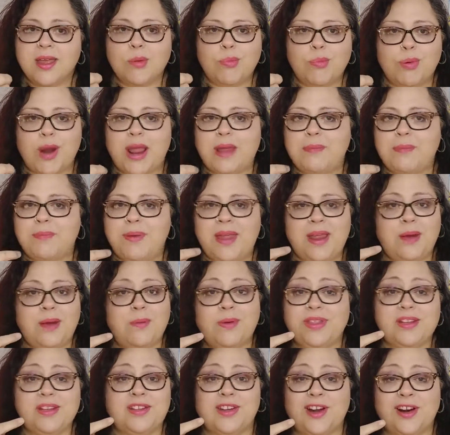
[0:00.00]
Bright pink
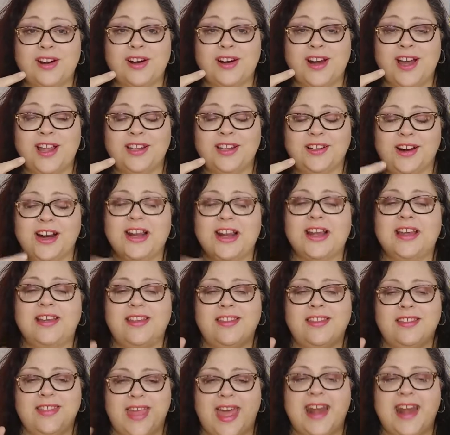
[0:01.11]
with a dark color.
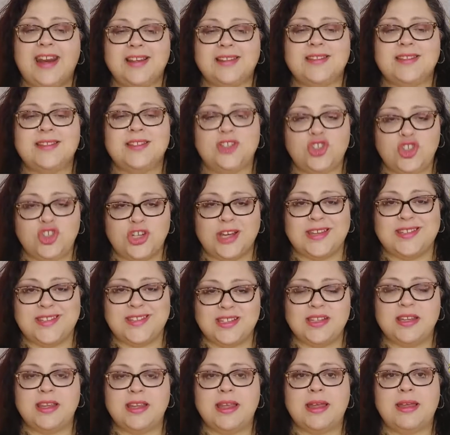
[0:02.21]
That is
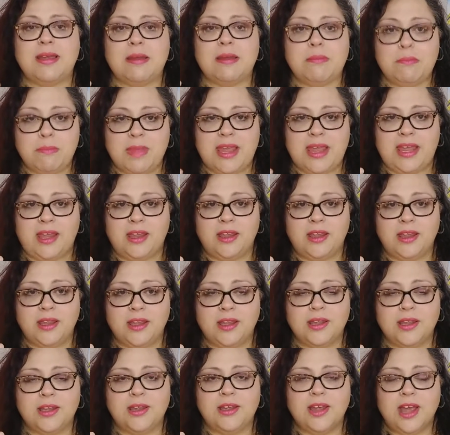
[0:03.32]
just me.
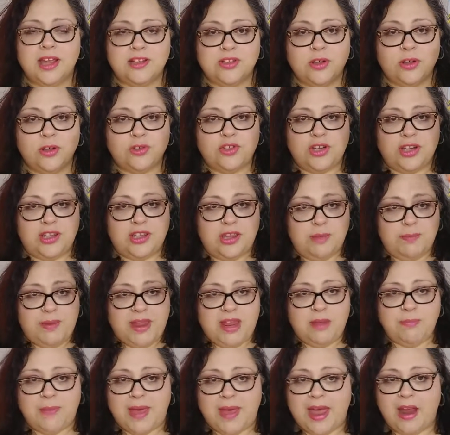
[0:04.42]
I told you, the
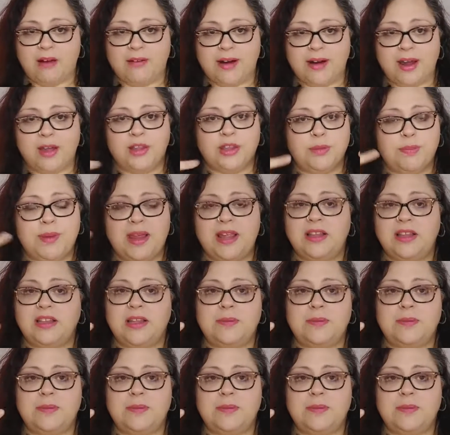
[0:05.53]
pink background, the pink